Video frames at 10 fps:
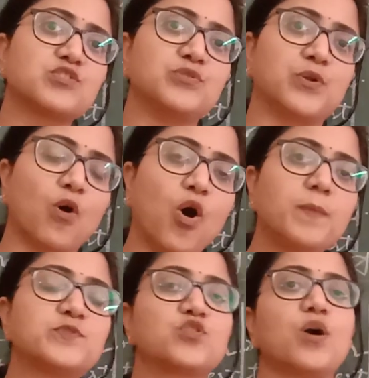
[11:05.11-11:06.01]

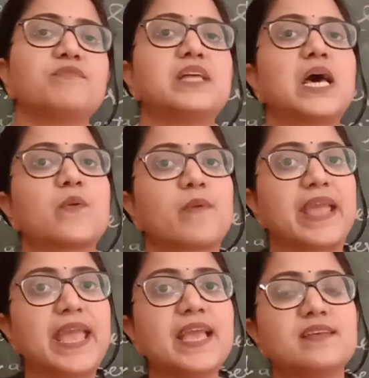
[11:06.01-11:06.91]
drops of the
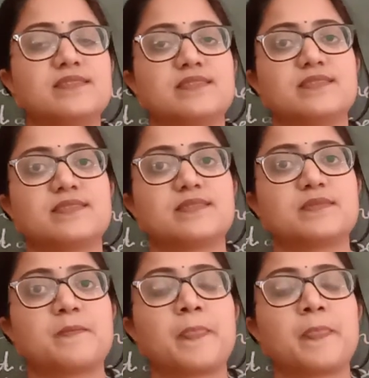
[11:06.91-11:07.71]
rains